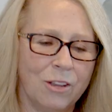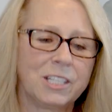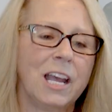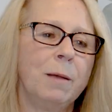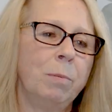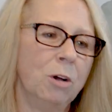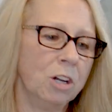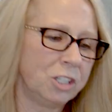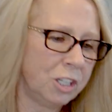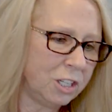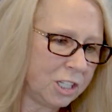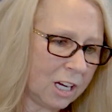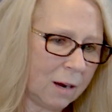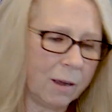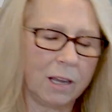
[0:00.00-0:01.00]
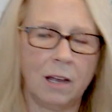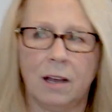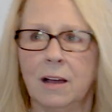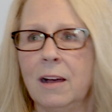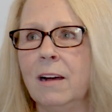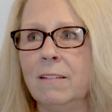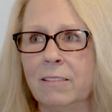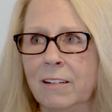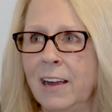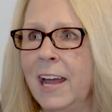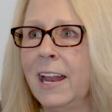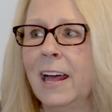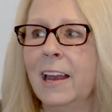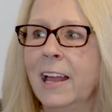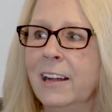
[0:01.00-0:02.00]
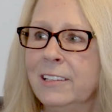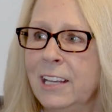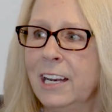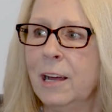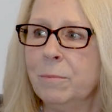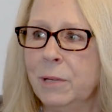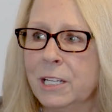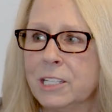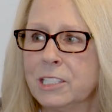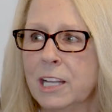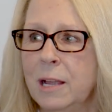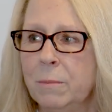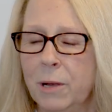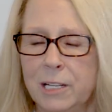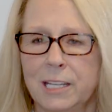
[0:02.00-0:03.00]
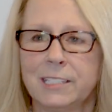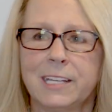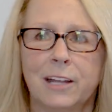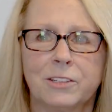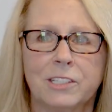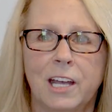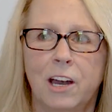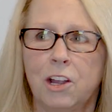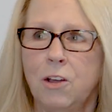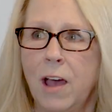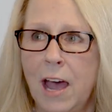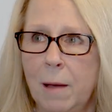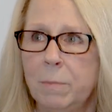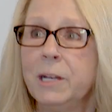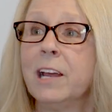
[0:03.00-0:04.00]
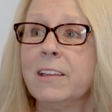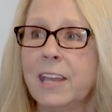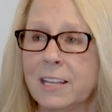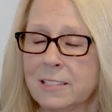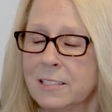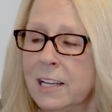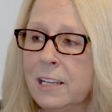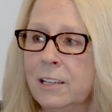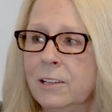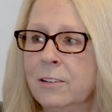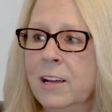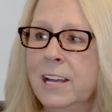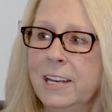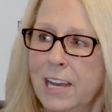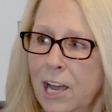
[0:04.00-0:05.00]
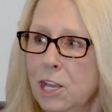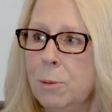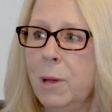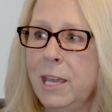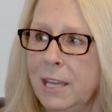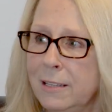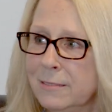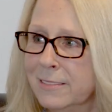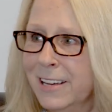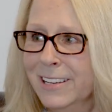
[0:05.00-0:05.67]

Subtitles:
was like, push the chair. And I'd get up and get a stink bug. It's outside. Are you happy now? Yes, thank you. Now you may eat.